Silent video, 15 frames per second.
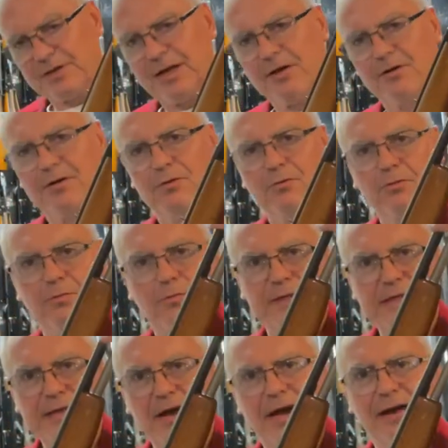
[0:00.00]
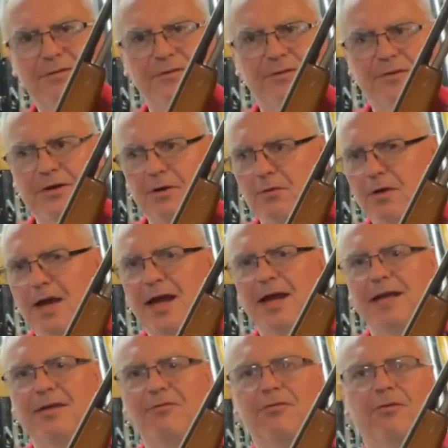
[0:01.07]
I heard it will bleed off if you don't
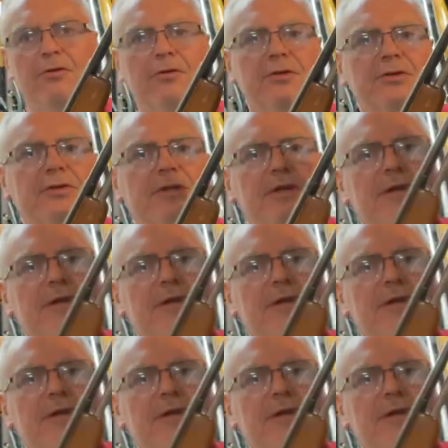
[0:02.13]
cock it first.